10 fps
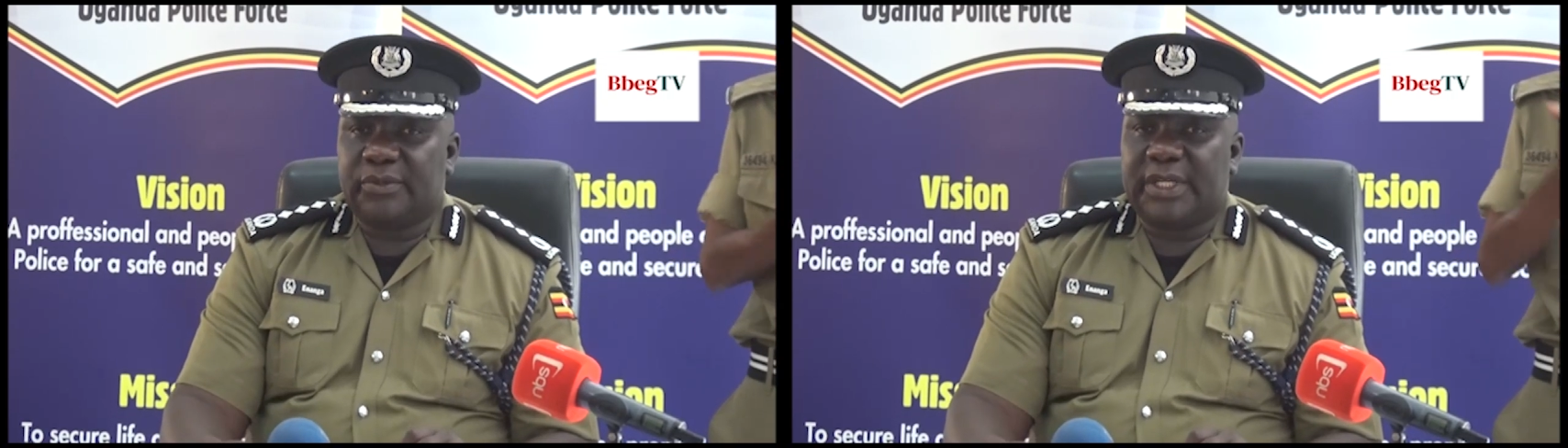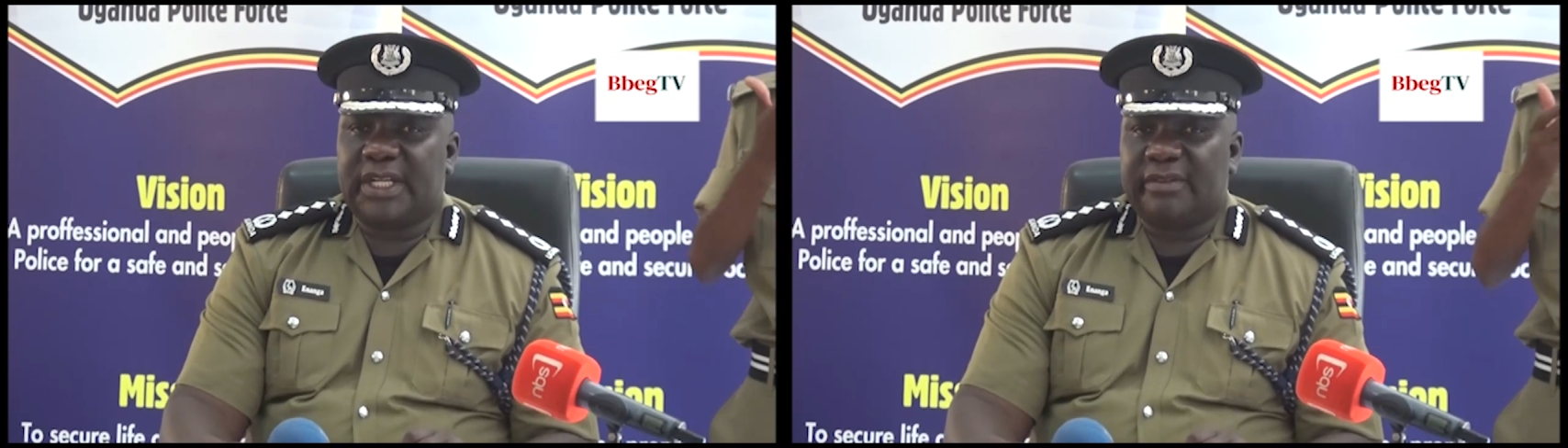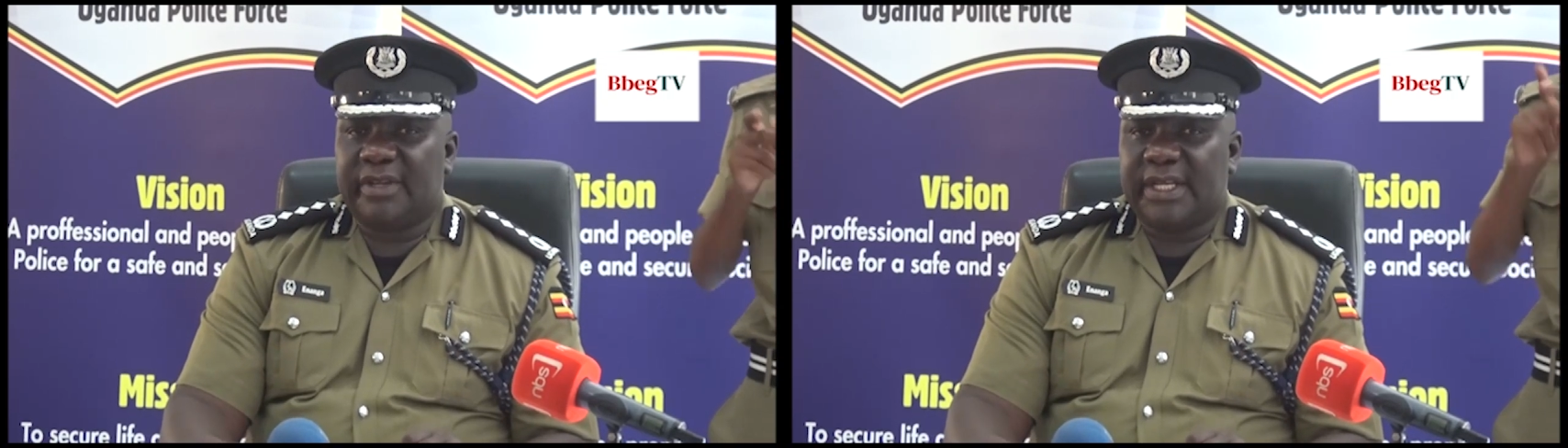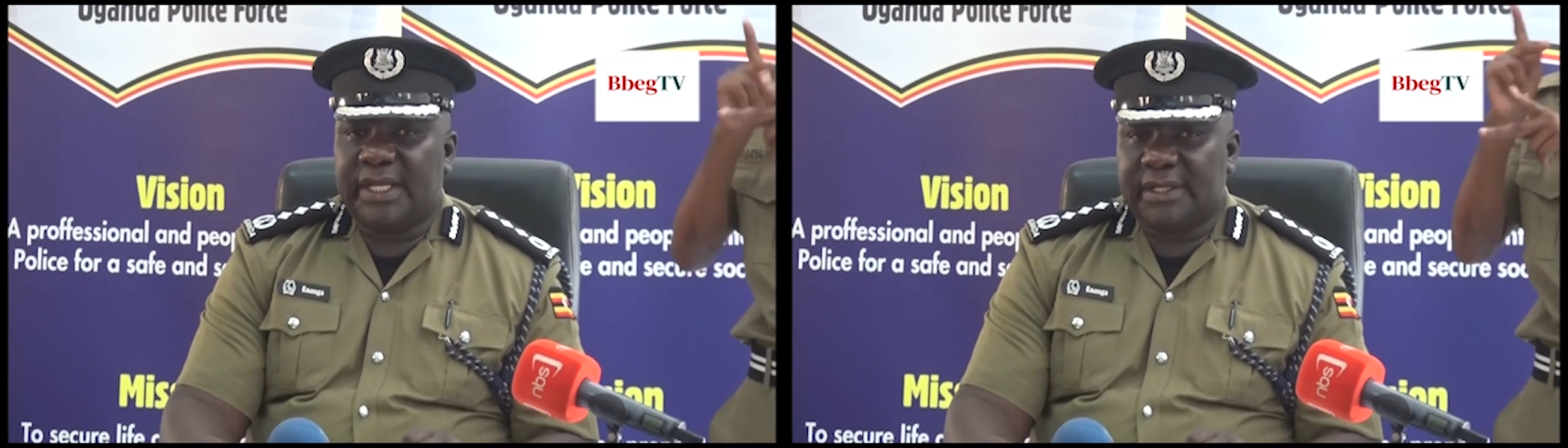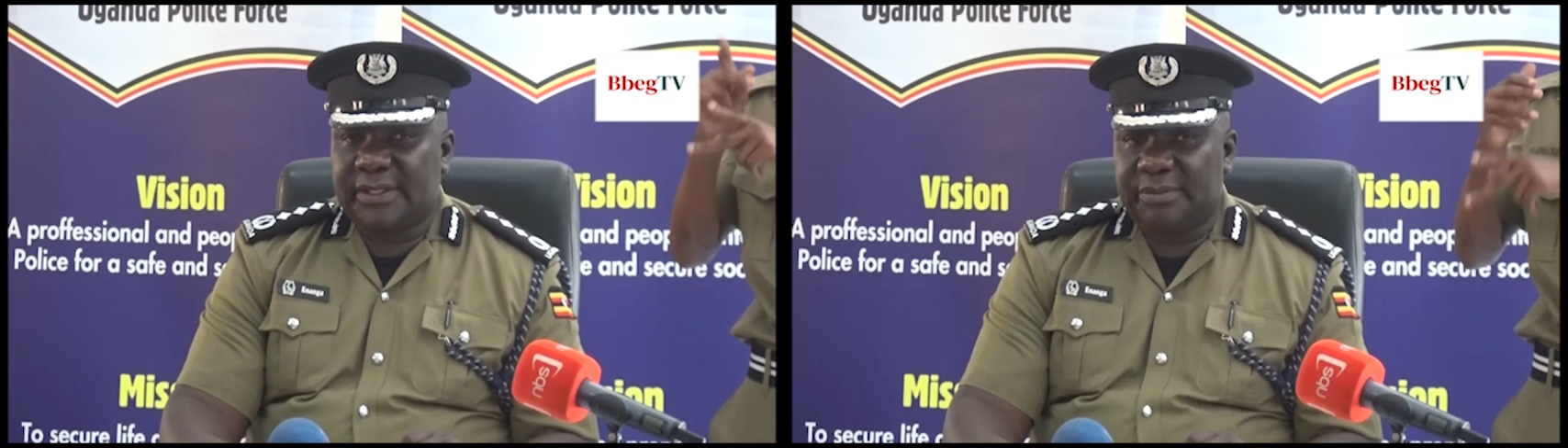We recovered
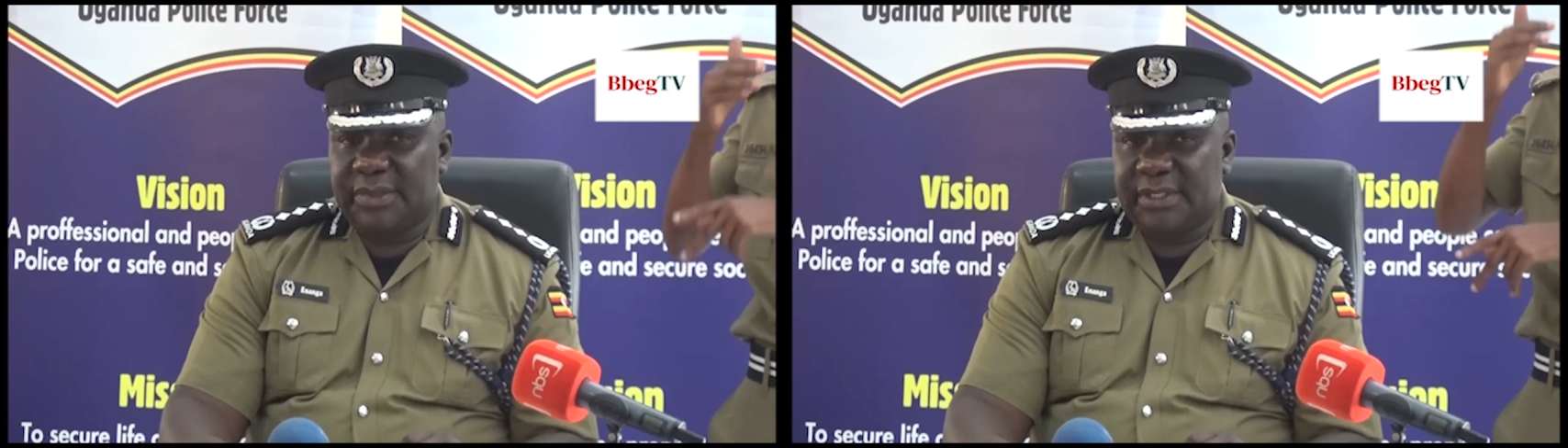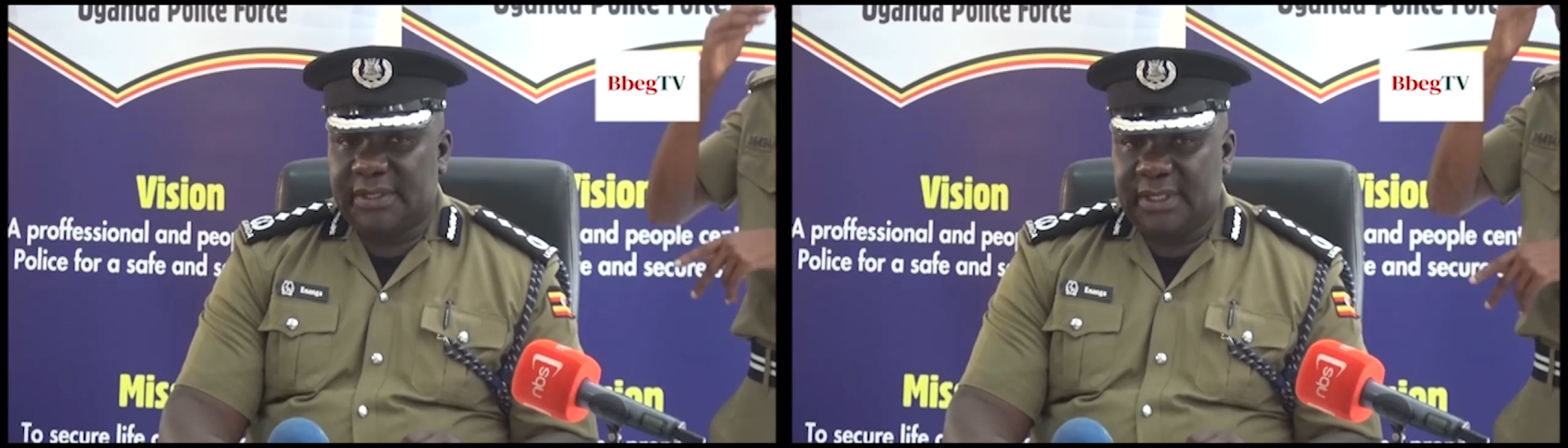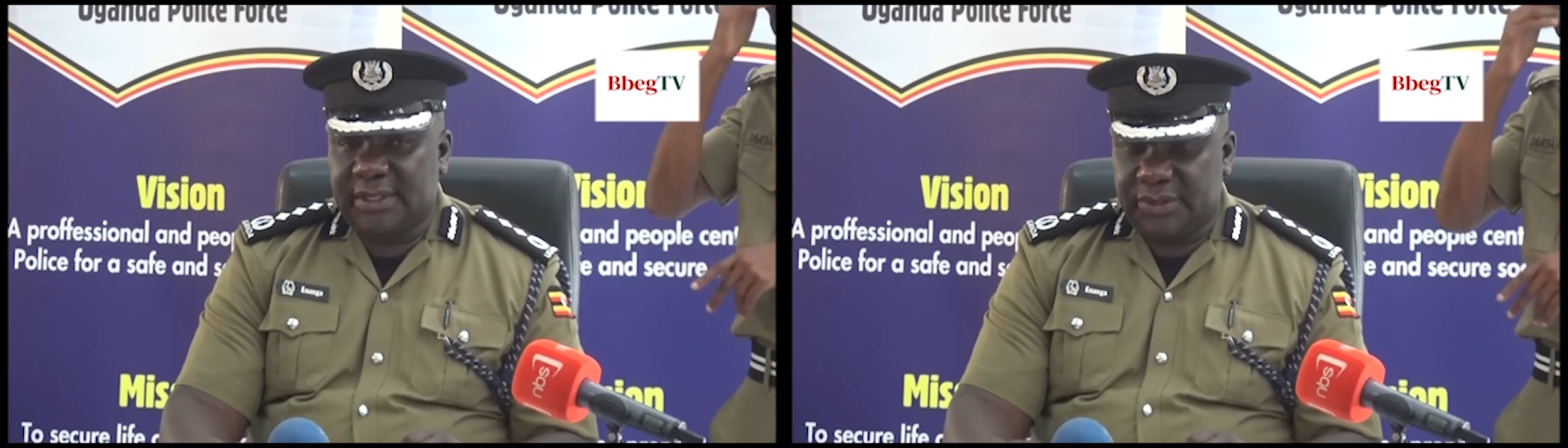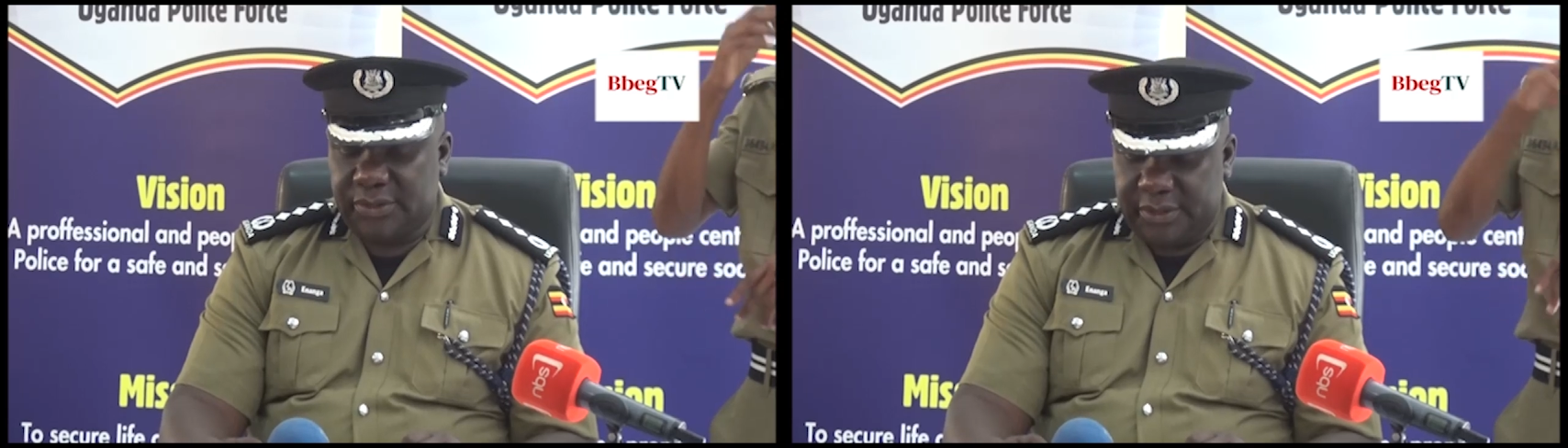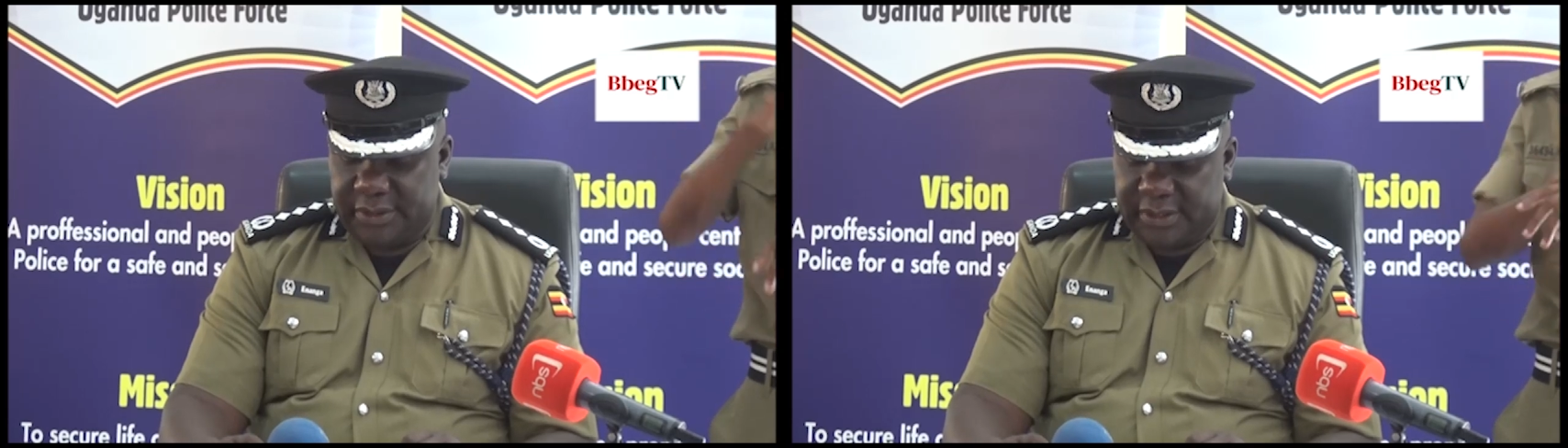exhibits, sex
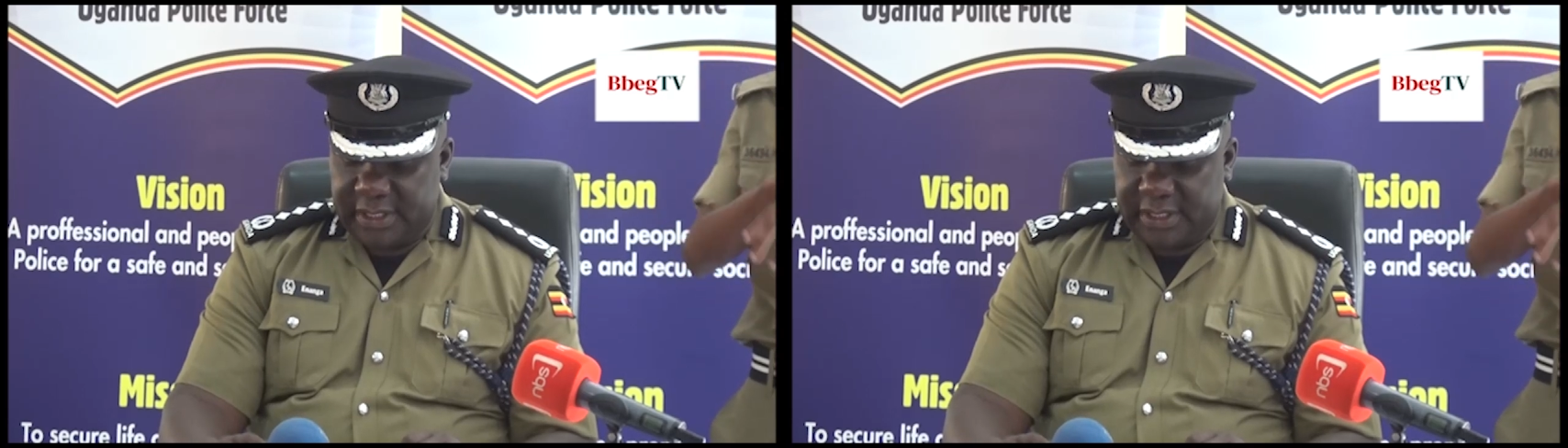toys,